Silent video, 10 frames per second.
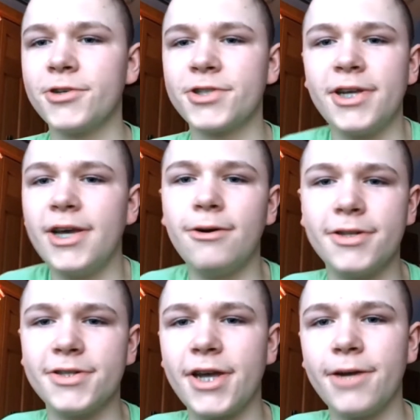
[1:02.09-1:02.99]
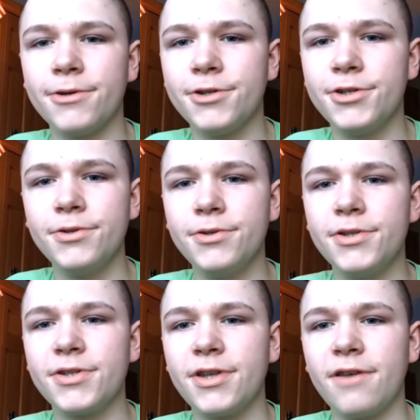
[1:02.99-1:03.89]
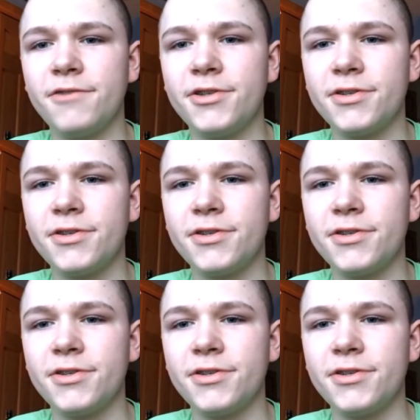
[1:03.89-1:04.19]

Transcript: say, out at siren shoots and stuff,